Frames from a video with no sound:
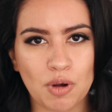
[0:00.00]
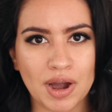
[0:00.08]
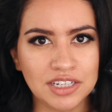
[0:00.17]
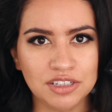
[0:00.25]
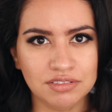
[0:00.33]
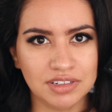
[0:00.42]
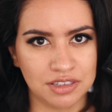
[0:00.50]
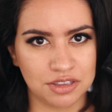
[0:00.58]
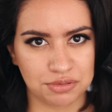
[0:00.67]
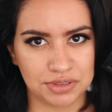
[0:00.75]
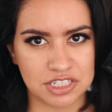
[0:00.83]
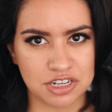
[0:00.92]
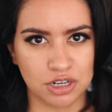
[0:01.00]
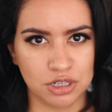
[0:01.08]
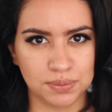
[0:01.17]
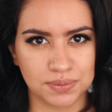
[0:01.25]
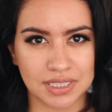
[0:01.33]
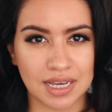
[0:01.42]
Why do you need three
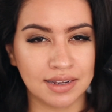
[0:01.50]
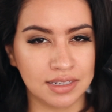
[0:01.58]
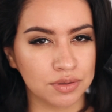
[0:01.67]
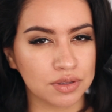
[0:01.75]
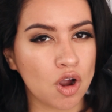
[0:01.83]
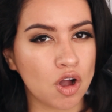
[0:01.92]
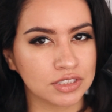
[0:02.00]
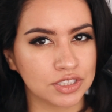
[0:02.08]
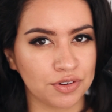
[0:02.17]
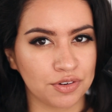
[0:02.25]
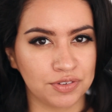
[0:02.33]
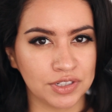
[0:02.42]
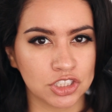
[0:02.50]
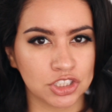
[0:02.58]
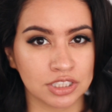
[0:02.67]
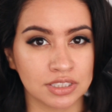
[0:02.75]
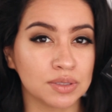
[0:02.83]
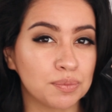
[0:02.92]
taupes? I know they're all different
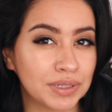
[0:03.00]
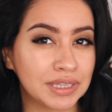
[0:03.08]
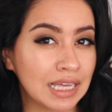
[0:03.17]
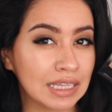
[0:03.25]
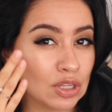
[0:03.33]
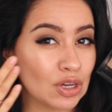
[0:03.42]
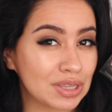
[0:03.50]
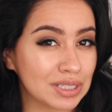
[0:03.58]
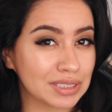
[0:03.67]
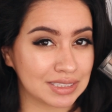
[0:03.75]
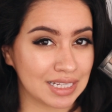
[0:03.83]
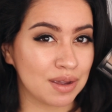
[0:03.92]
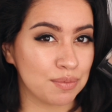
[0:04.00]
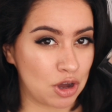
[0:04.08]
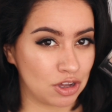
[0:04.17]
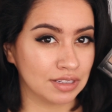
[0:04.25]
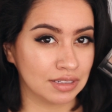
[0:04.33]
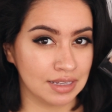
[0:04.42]
finishes, but they look the same on the